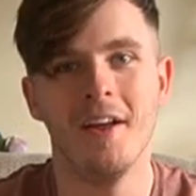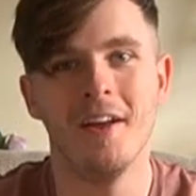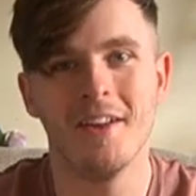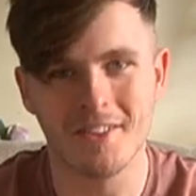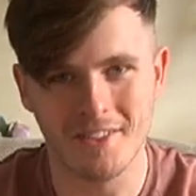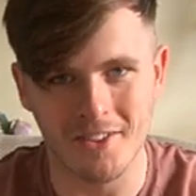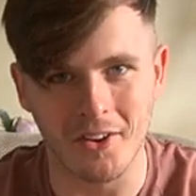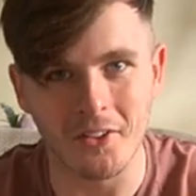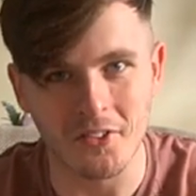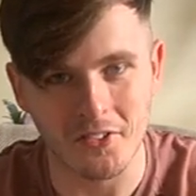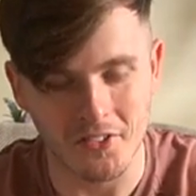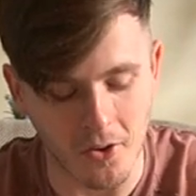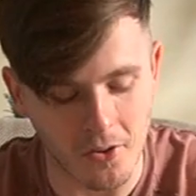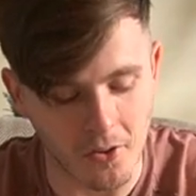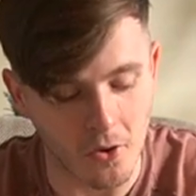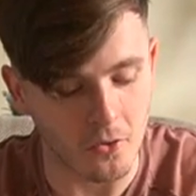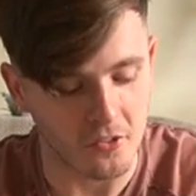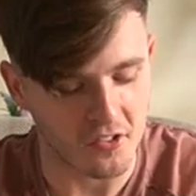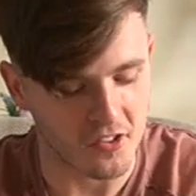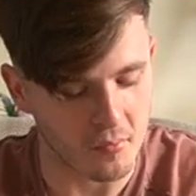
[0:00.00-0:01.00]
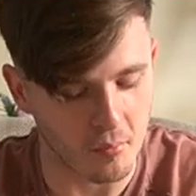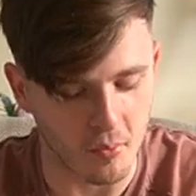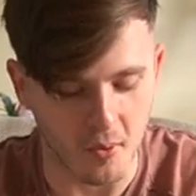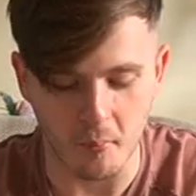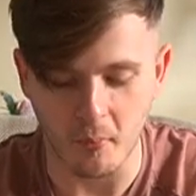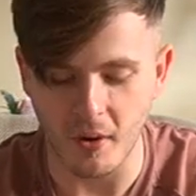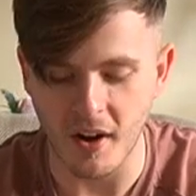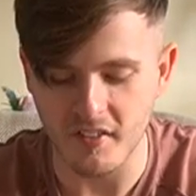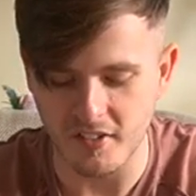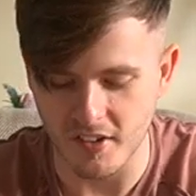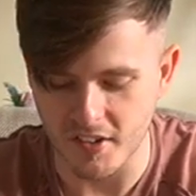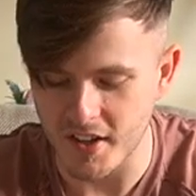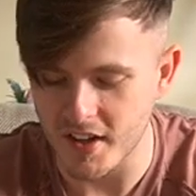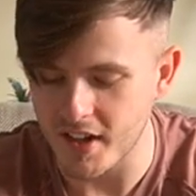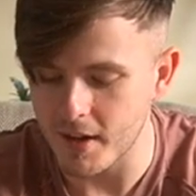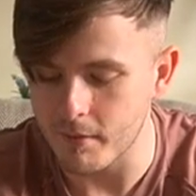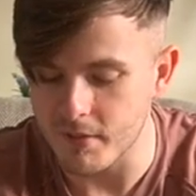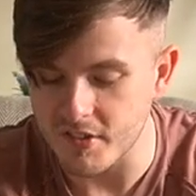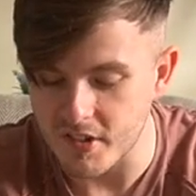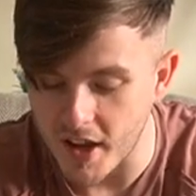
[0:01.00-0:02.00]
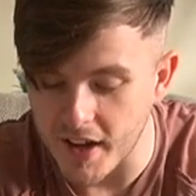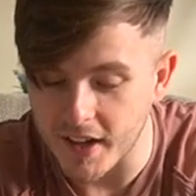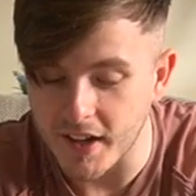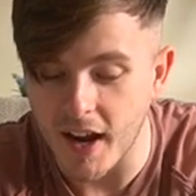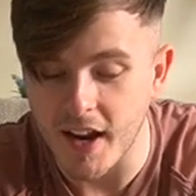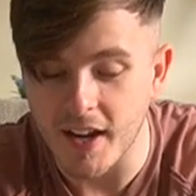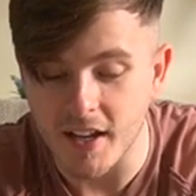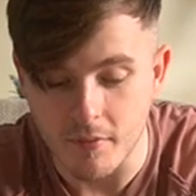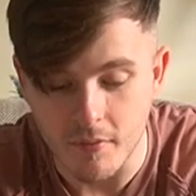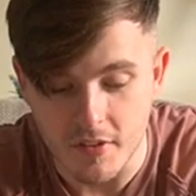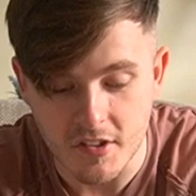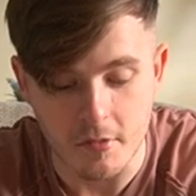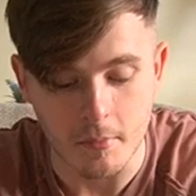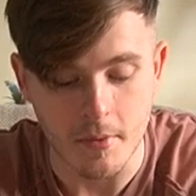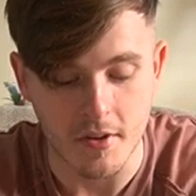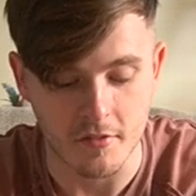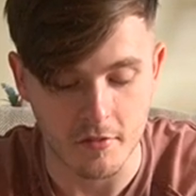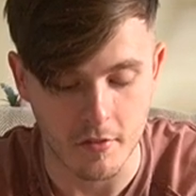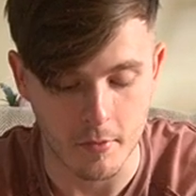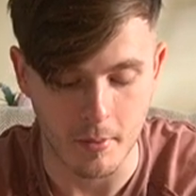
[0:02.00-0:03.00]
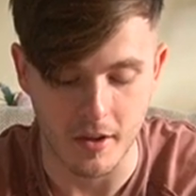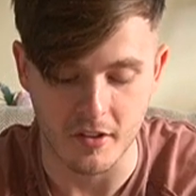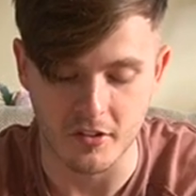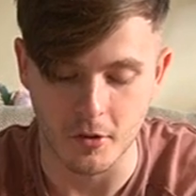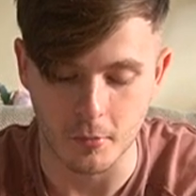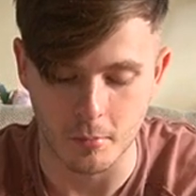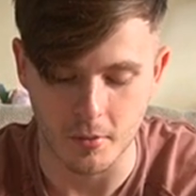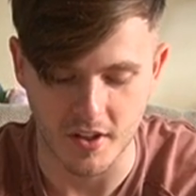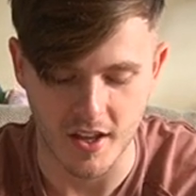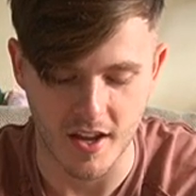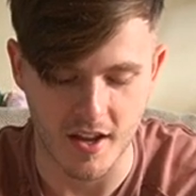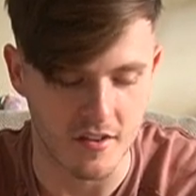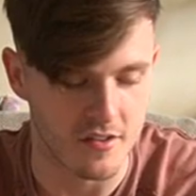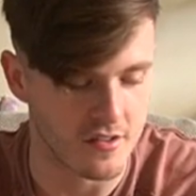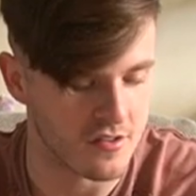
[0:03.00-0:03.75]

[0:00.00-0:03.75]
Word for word: so, so long, to the point where I actually didn't even take any vitamins for the past couple of days.